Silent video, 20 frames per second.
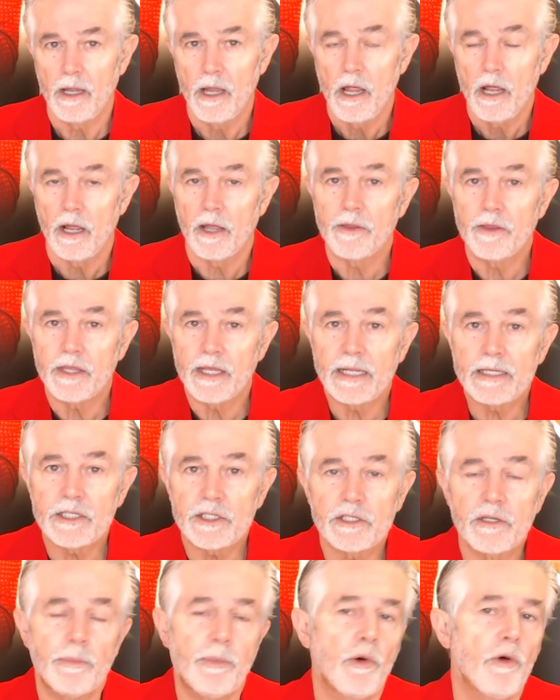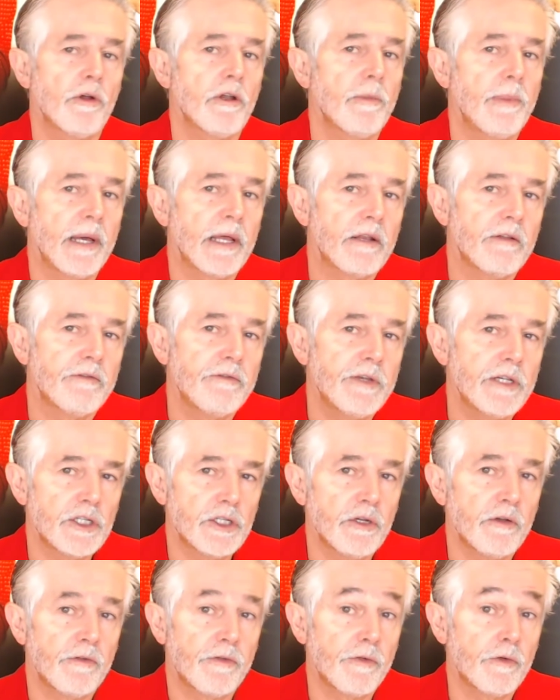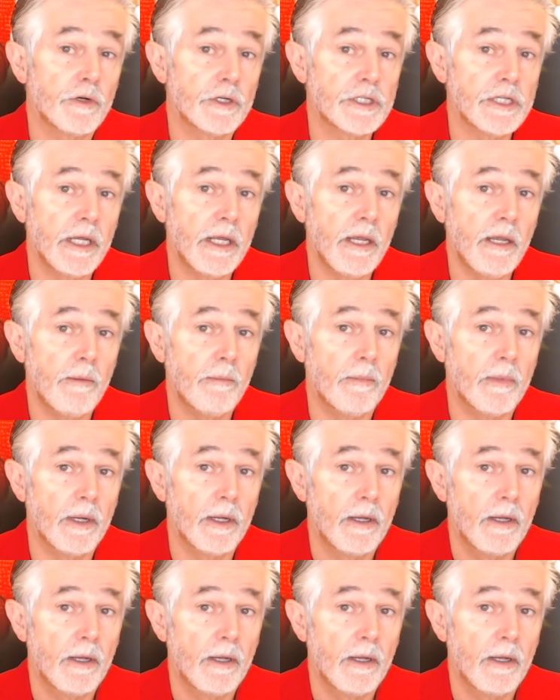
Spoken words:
And that's the point about a vision for a team.